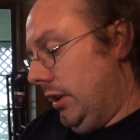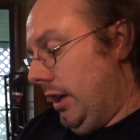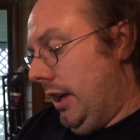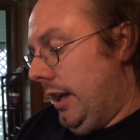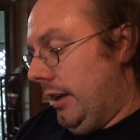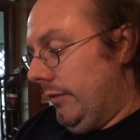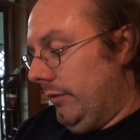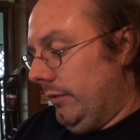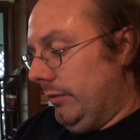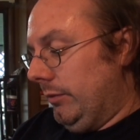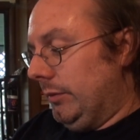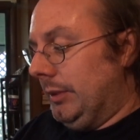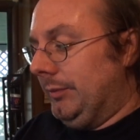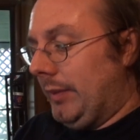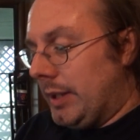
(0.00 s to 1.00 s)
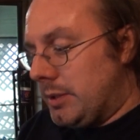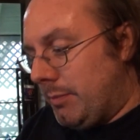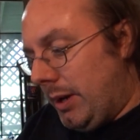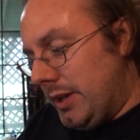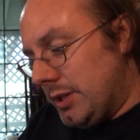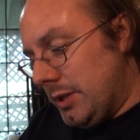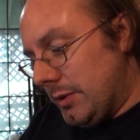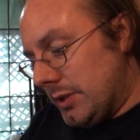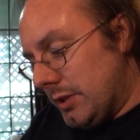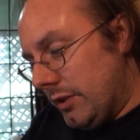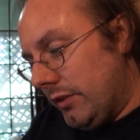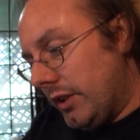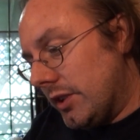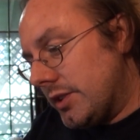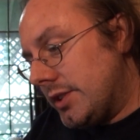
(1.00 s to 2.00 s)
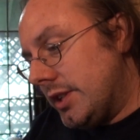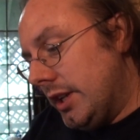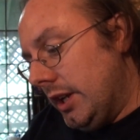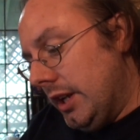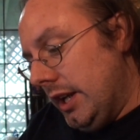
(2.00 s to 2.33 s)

Uh, I should probably show it to you first.